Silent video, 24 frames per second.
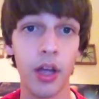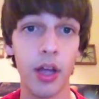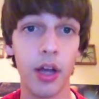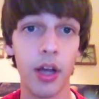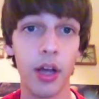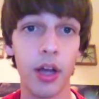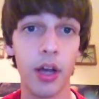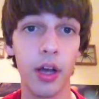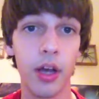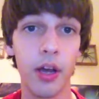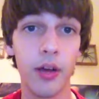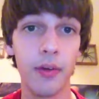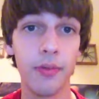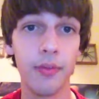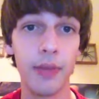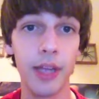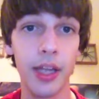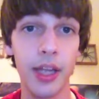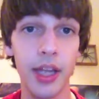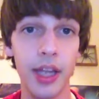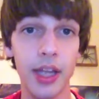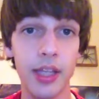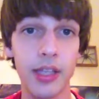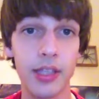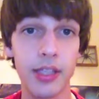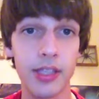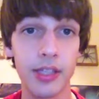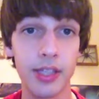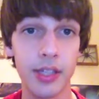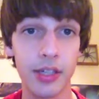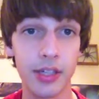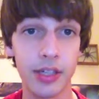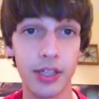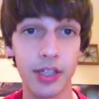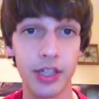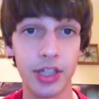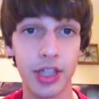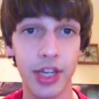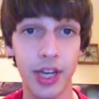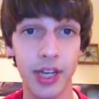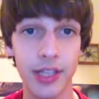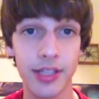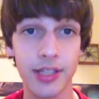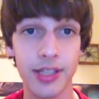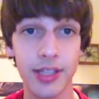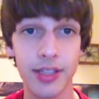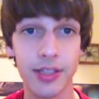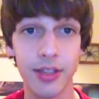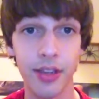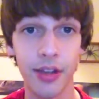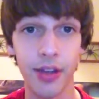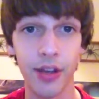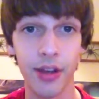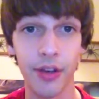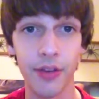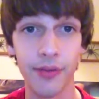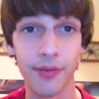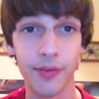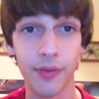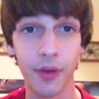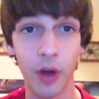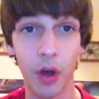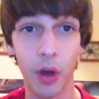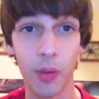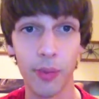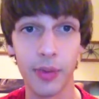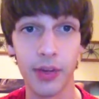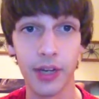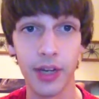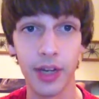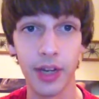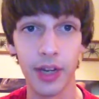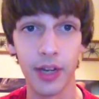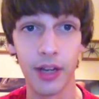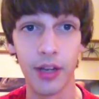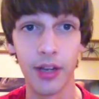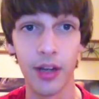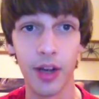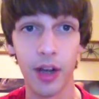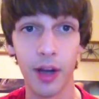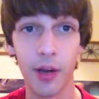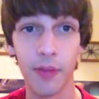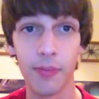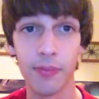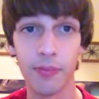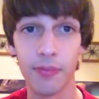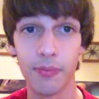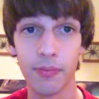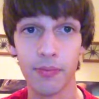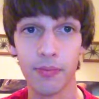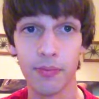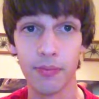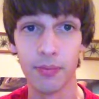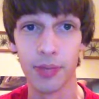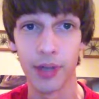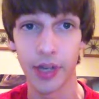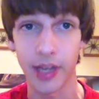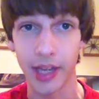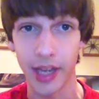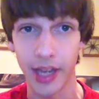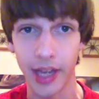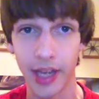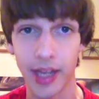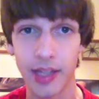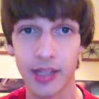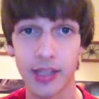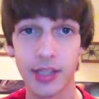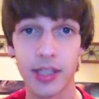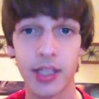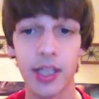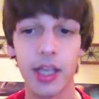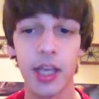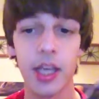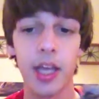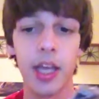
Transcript: at certain chances of opening up brick hands,